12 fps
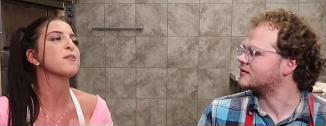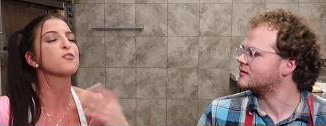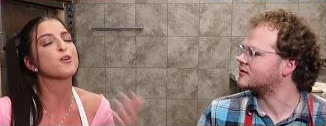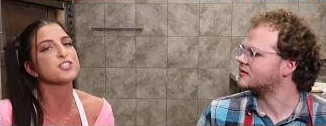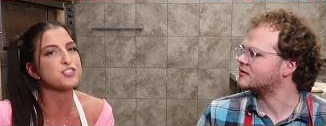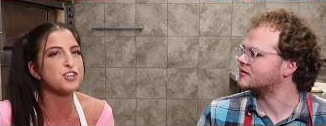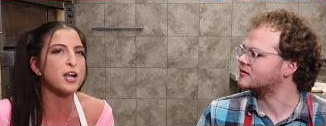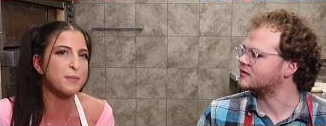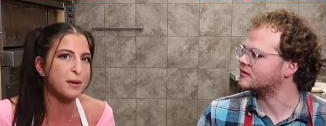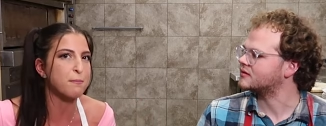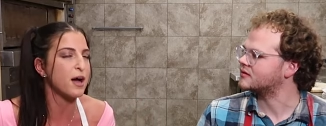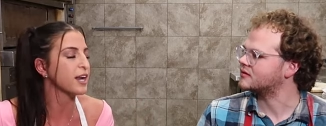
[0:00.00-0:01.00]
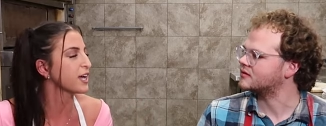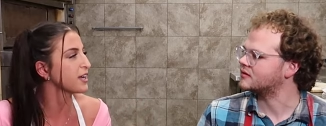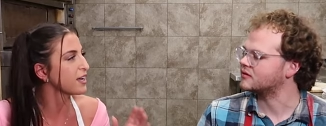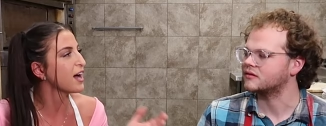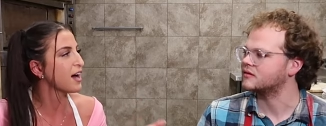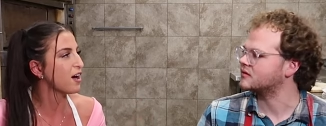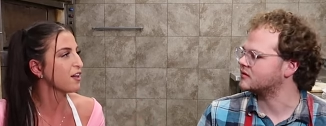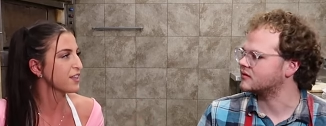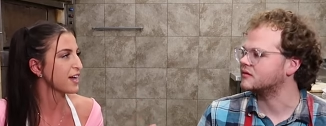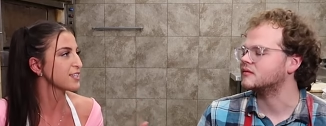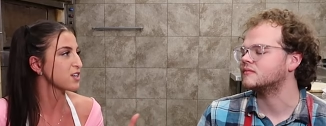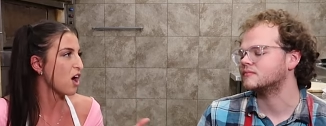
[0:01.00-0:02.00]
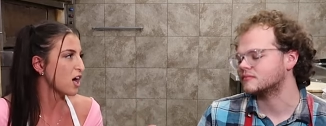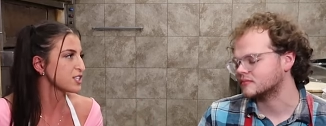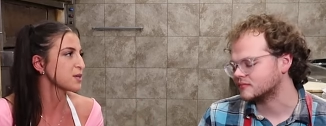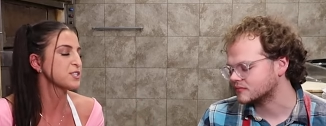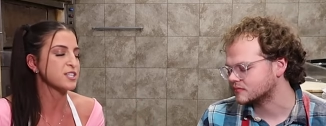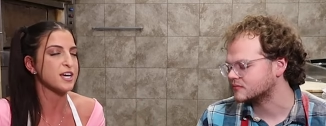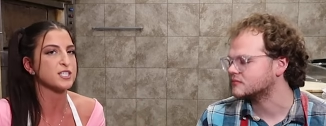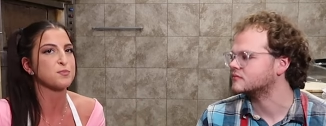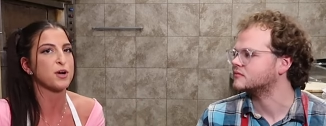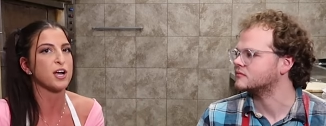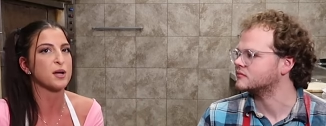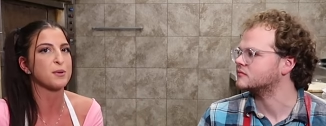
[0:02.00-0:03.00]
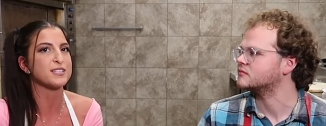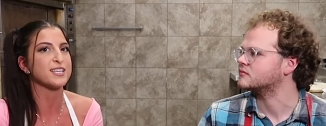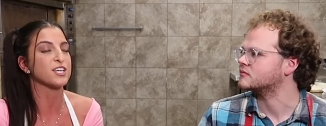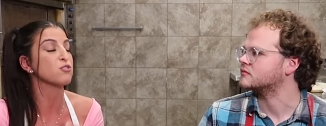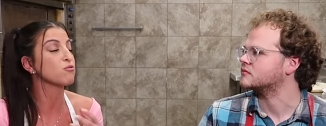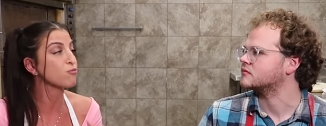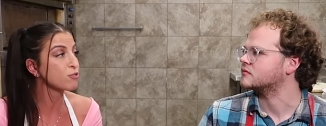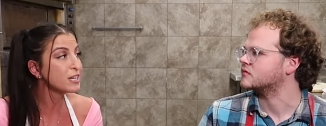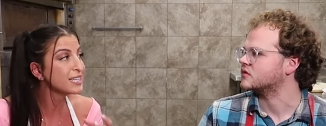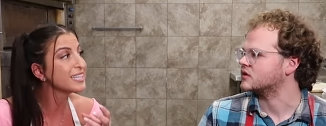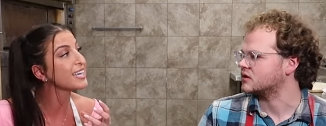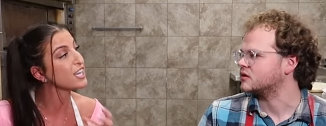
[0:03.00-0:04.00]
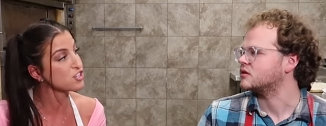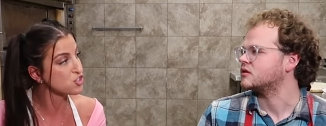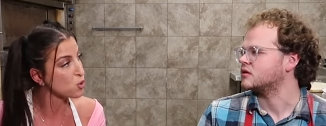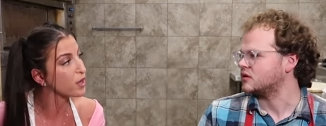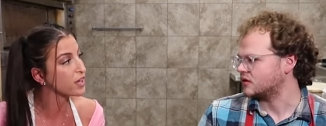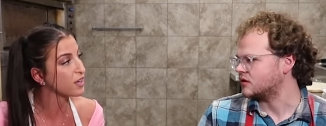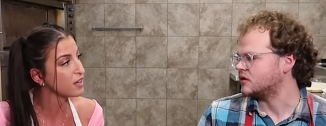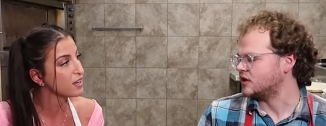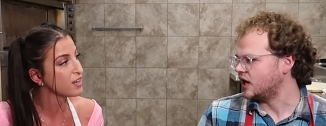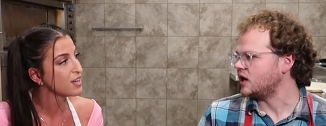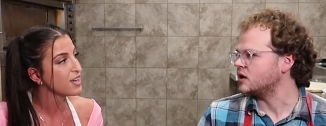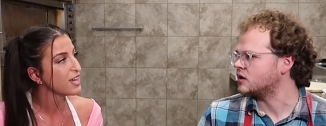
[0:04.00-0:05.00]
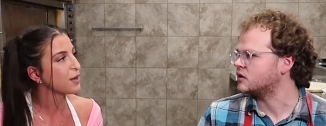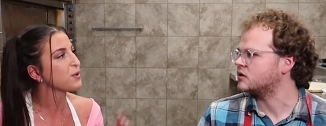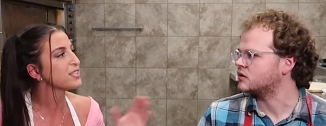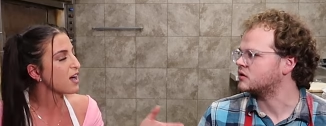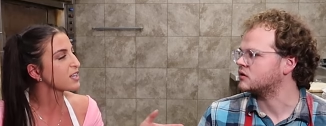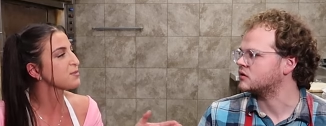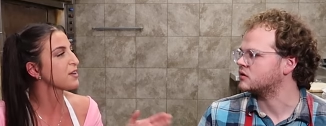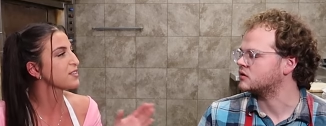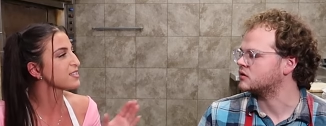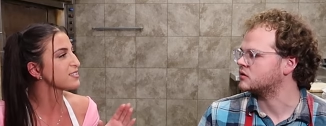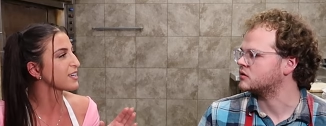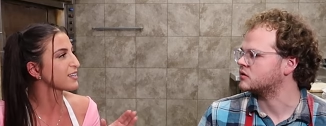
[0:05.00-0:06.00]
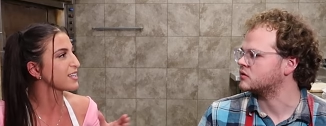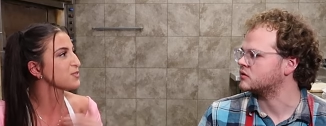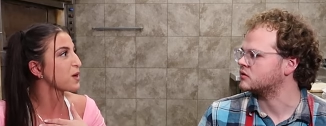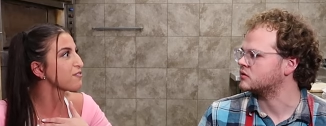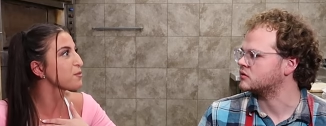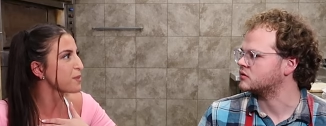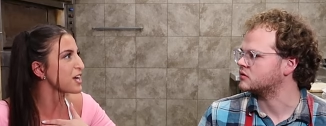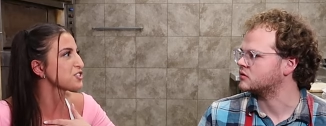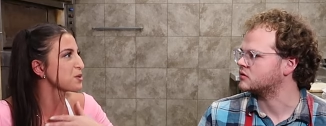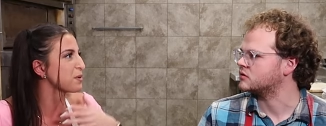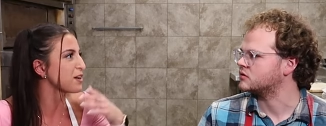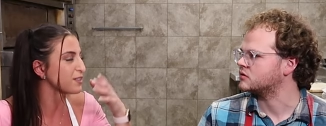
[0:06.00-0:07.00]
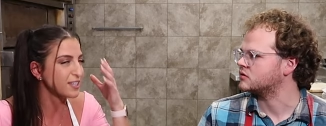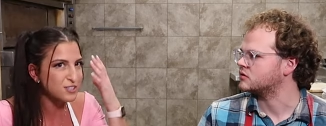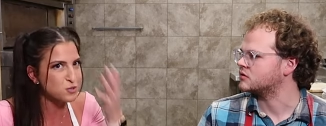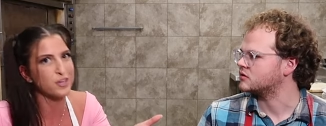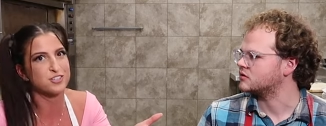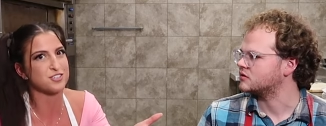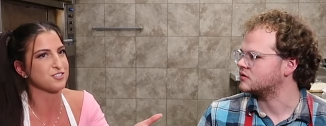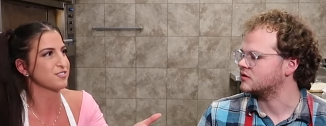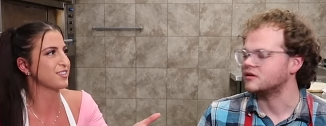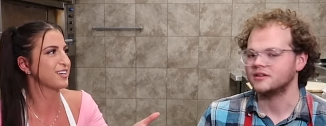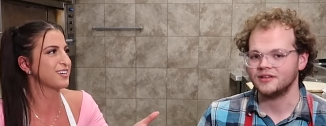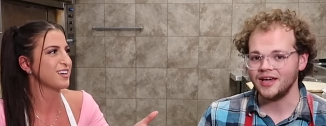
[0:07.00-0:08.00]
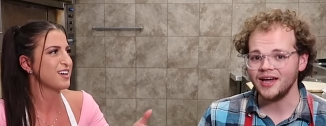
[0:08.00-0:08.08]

Speaker 1: of course you're trying to make money, uh, all that's awesome, it's a nice perk, but it's like you really enjoy it. Yeah. And we talked about this, like that's why I feel passionate about like Twitch. Like